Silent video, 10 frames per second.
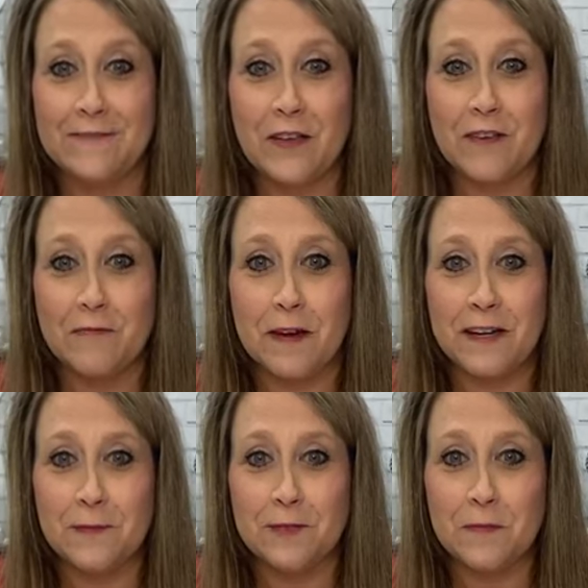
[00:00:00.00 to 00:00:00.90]
if
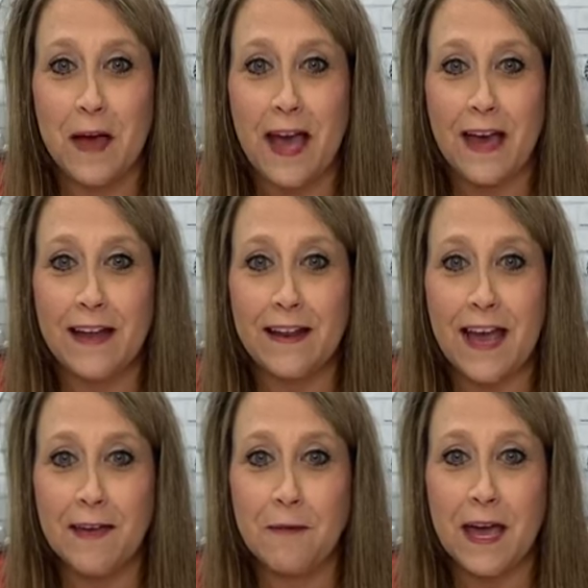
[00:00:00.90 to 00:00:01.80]
Monday was bad,
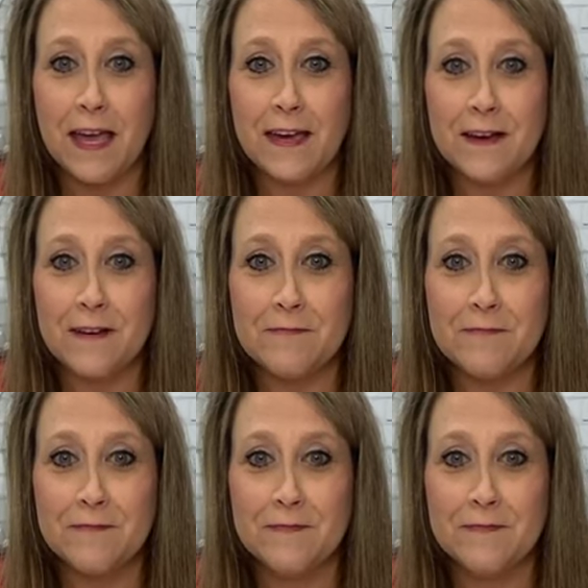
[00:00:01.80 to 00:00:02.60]
hey Pam,